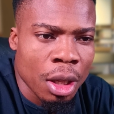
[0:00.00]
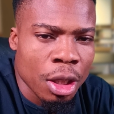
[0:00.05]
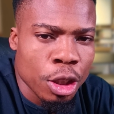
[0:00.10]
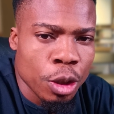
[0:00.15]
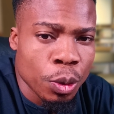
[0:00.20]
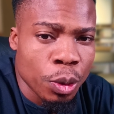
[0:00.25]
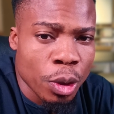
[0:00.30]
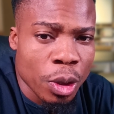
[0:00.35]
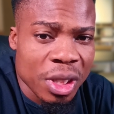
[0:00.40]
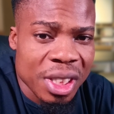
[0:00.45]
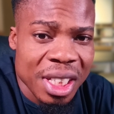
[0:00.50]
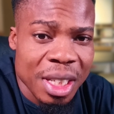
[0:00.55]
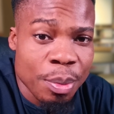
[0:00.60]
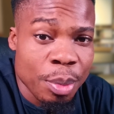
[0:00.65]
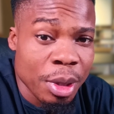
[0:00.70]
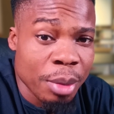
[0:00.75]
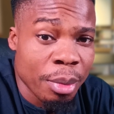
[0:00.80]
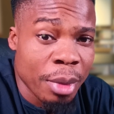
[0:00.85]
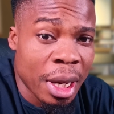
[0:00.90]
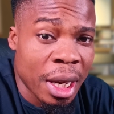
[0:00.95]
you will not
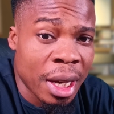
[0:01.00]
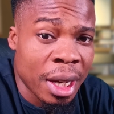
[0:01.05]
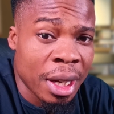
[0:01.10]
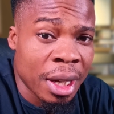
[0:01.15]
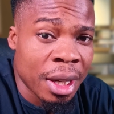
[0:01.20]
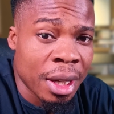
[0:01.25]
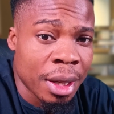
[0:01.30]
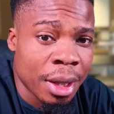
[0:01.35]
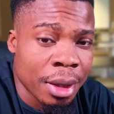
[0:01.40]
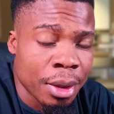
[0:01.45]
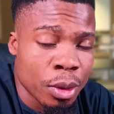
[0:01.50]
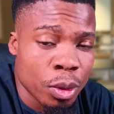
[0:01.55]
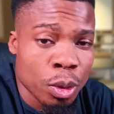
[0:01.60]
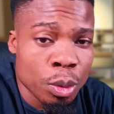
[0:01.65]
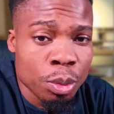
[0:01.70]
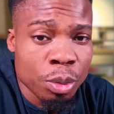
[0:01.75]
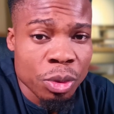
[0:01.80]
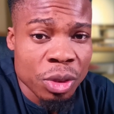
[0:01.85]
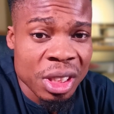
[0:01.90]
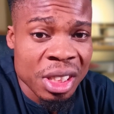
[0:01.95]
sleep in my
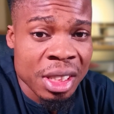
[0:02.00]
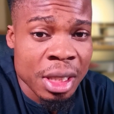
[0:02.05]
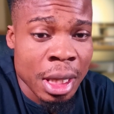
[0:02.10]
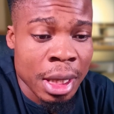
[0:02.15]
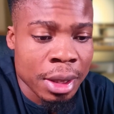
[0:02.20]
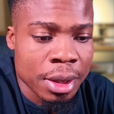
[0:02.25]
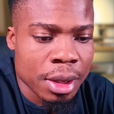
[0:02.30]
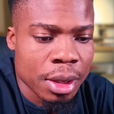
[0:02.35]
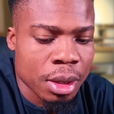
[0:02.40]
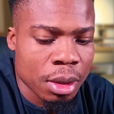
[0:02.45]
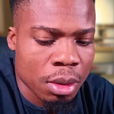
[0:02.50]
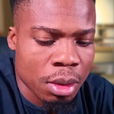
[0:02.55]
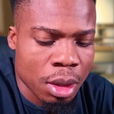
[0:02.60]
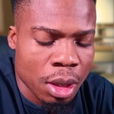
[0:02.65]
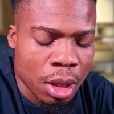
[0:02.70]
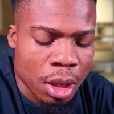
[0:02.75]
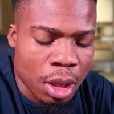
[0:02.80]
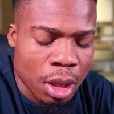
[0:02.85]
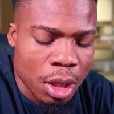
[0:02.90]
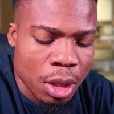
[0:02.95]
room this night.
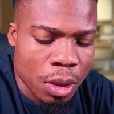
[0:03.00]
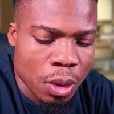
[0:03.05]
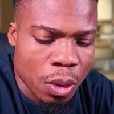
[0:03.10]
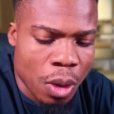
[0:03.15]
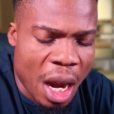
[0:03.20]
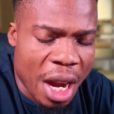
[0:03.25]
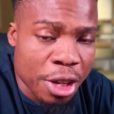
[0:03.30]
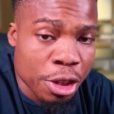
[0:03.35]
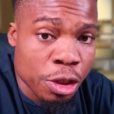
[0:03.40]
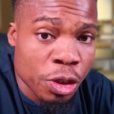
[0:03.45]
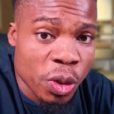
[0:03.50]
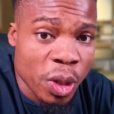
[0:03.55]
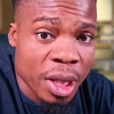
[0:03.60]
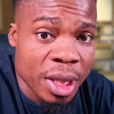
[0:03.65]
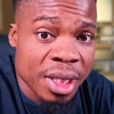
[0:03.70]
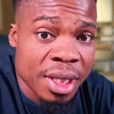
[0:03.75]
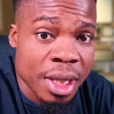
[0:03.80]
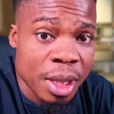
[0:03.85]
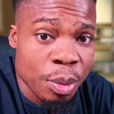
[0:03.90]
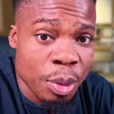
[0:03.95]
You know, I
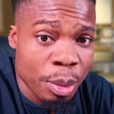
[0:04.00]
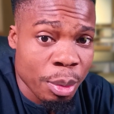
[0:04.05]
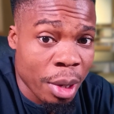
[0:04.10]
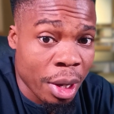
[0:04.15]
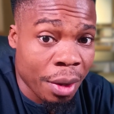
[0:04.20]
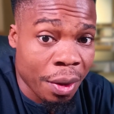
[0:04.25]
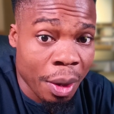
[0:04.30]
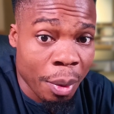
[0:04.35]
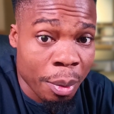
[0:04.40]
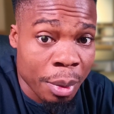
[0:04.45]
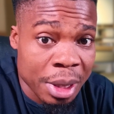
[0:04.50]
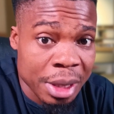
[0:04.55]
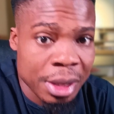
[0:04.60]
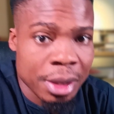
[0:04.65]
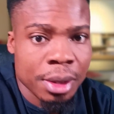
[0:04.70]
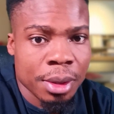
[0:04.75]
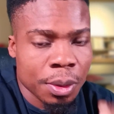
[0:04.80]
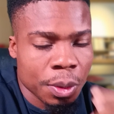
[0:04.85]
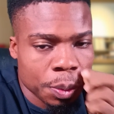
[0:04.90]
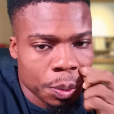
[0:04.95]
usually sleep in my
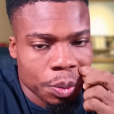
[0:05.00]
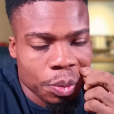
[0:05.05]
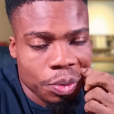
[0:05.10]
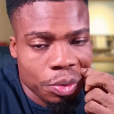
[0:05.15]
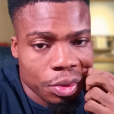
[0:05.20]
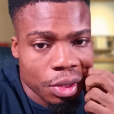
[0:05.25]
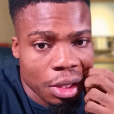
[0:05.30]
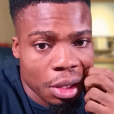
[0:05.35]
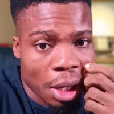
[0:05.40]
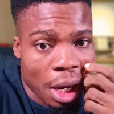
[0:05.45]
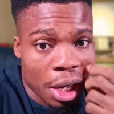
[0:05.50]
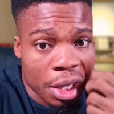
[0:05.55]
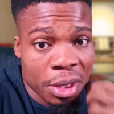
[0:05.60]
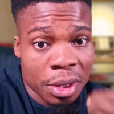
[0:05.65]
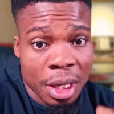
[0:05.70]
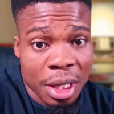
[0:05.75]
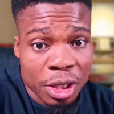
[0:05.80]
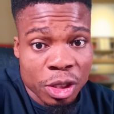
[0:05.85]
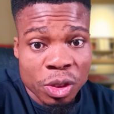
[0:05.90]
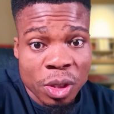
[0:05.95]
grandma's I, I
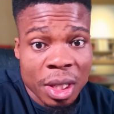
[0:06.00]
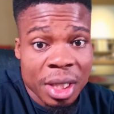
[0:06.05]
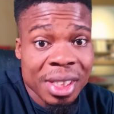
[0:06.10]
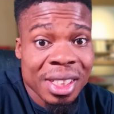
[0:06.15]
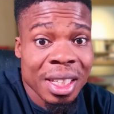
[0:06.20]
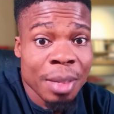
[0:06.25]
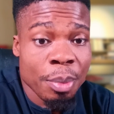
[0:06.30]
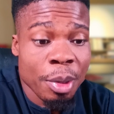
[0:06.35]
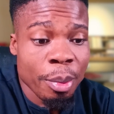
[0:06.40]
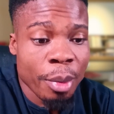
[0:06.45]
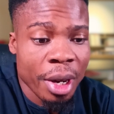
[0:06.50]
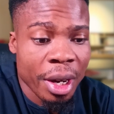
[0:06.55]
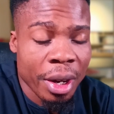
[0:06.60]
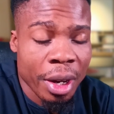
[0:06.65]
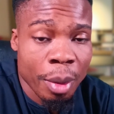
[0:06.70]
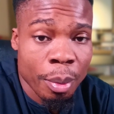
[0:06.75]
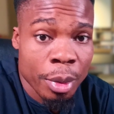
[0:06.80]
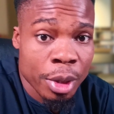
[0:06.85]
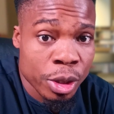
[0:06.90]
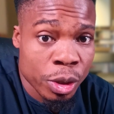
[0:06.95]
usually sleep in my
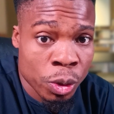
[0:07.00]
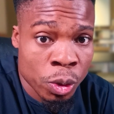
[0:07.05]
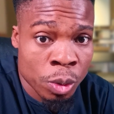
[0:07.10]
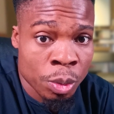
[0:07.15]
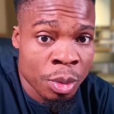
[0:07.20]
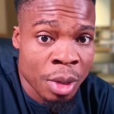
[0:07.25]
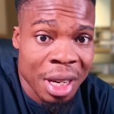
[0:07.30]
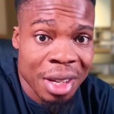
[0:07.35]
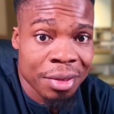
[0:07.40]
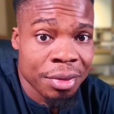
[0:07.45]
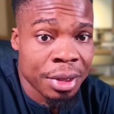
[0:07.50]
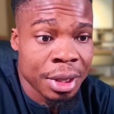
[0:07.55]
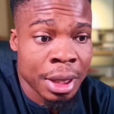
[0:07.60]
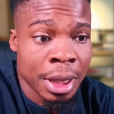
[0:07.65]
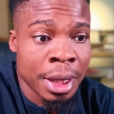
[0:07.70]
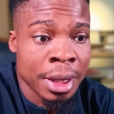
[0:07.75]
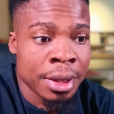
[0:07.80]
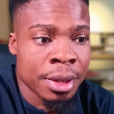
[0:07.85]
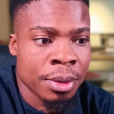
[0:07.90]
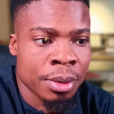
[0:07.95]
grandma's room every
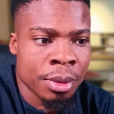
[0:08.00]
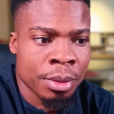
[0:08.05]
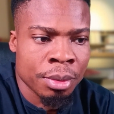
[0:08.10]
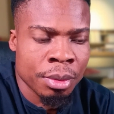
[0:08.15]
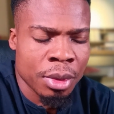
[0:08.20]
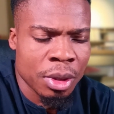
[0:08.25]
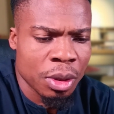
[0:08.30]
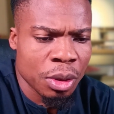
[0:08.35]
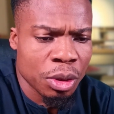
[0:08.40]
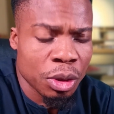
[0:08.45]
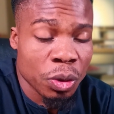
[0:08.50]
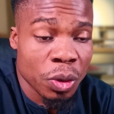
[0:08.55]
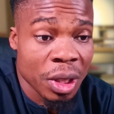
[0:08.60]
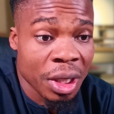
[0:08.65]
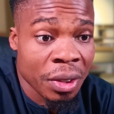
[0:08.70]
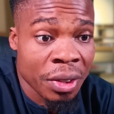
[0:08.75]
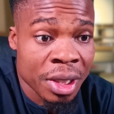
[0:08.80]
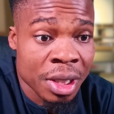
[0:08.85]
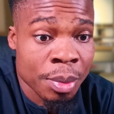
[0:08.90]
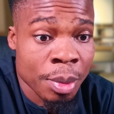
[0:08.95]
night, you know,
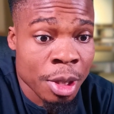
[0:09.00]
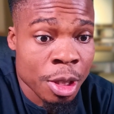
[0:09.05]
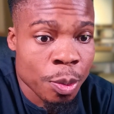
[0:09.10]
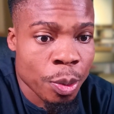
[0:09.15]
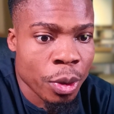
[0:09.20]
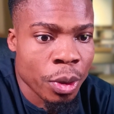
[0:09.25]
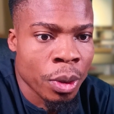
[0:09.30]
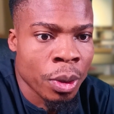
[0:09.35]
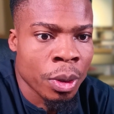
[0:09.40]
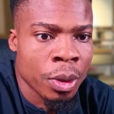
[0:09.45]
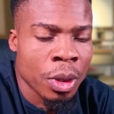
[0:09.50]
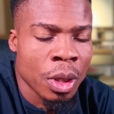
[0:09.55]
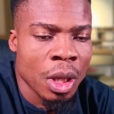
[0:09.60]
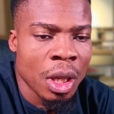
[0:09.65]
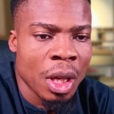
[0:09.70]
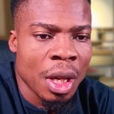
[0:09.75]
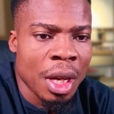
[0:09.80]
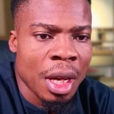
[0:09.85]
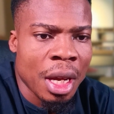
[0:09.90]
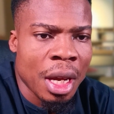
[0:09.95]
during Christmas period.
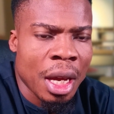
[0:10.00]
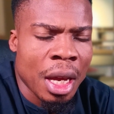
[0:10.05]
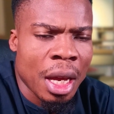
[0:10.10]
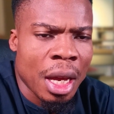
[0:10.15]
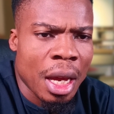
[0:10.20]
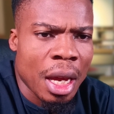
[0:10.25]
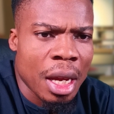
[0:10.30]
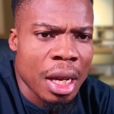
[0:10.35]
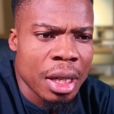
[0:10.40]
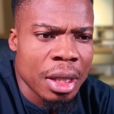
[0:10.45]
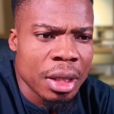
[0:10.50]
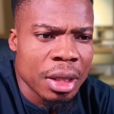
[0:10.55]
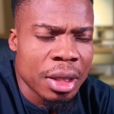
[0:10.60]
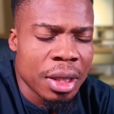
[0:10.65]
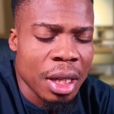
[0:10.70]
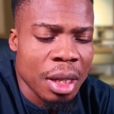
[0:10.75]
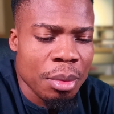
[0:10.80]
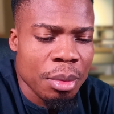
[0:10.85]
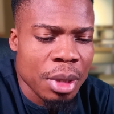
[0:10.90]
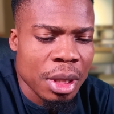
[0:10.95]
And
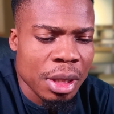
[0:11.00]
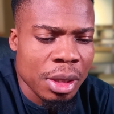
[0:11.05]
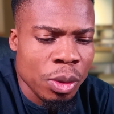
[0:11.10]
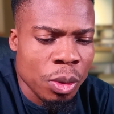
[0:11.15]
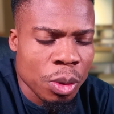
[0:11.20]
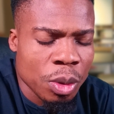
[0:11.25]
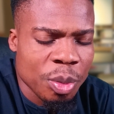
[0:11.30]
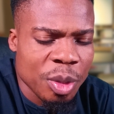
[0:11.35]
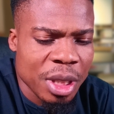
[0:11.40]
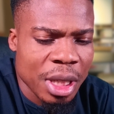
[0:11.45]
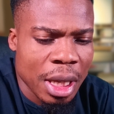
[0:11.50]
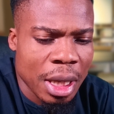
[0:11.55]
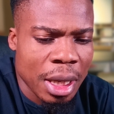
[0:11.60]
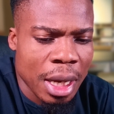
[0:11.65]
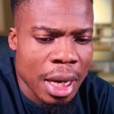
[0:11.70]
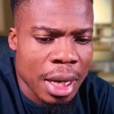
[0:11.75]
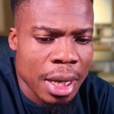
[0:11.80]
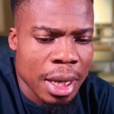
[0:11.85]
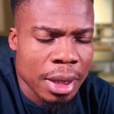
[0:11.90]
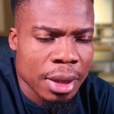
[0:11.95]
grandma told me that
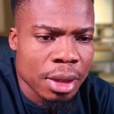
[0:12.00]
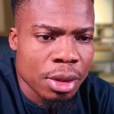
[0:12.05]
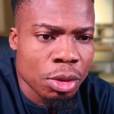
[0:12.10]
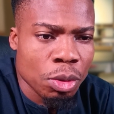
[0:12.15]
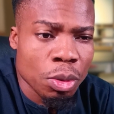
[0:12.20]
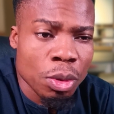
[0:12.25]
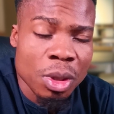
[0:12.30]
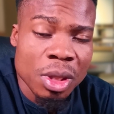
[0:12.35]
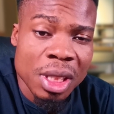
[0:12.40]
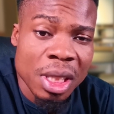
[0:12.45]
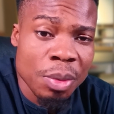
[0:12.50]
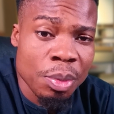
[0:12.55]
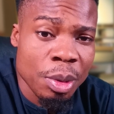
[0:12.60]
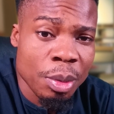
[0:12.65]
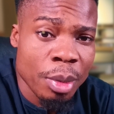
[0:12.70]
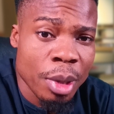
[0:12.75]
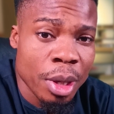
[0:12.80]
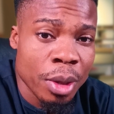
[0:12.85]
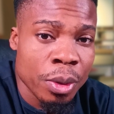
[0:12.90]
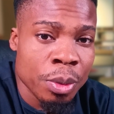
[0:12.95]
night that you will not sleep
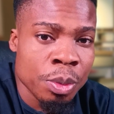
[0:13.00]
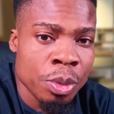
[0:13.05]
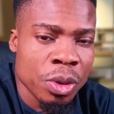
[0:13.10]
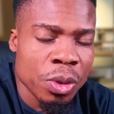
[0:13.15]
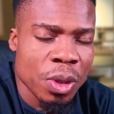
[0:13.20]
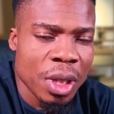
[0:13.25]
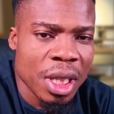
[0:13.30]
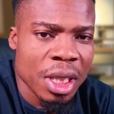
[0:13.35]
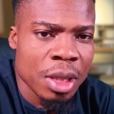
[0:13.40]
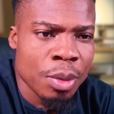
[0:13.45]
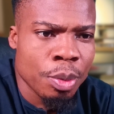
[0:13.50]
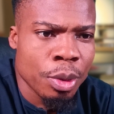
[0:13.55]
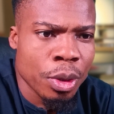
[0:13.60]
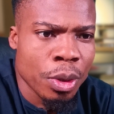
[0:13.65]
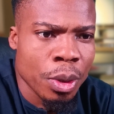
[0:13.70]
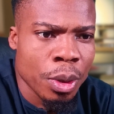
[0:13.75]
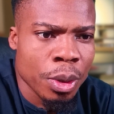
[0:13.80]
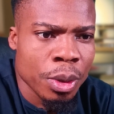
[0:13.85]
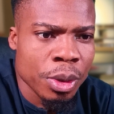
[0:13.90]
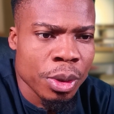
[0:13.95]
in my room tonight
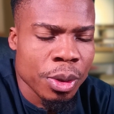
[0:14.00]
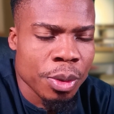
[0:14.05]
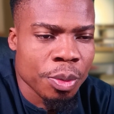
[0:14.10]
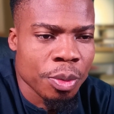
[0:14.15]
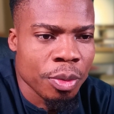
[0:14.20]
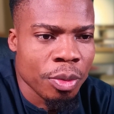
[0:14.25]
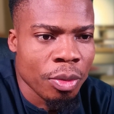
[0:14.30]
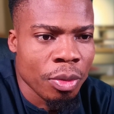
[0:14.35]
because